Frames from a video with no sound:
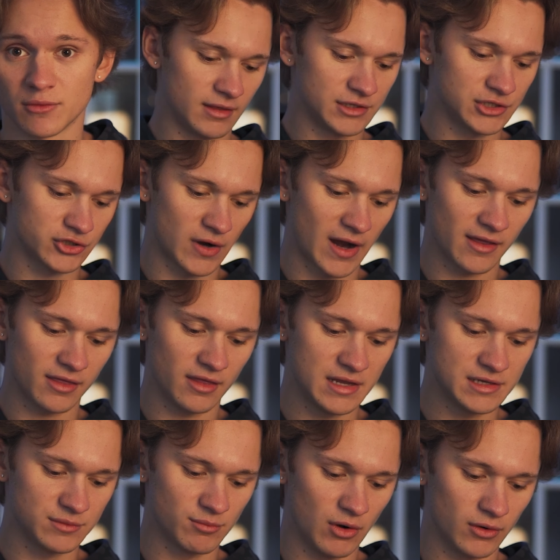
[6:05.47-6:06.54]
The strength of
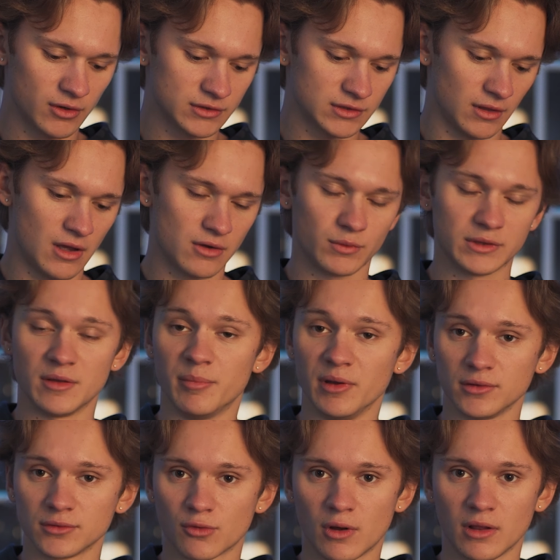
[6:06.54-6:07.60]
these motors, along with the
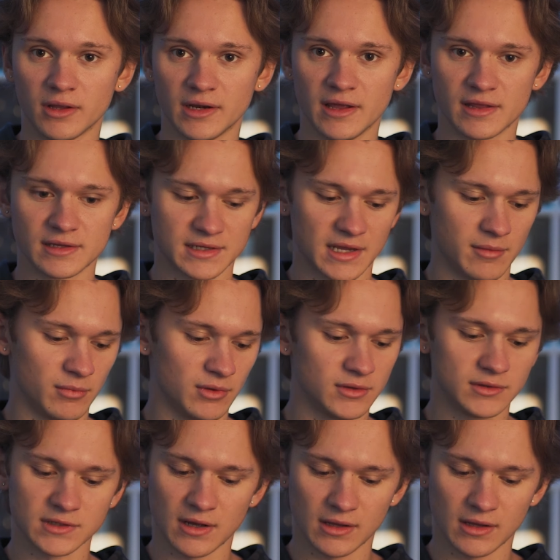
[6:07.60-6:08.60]
build quality of this gimbal,